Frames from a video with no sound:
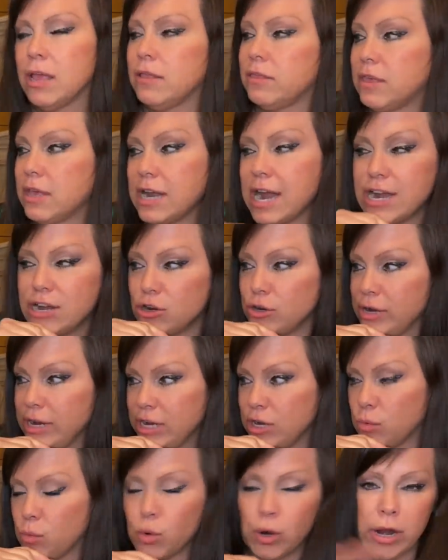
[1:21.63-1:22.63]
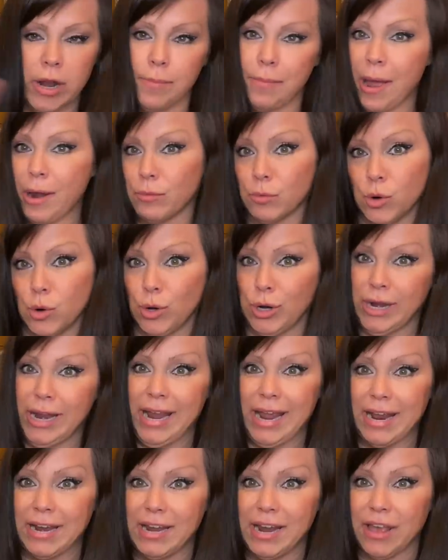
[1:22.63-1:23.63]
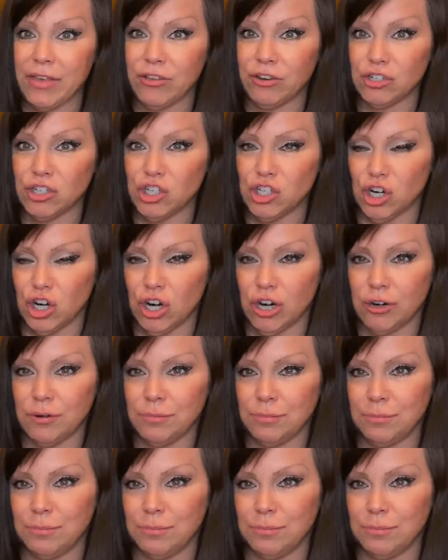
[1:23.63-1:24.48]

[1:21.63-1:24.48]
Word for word: Then I don't need to worry about ruining any other shirt.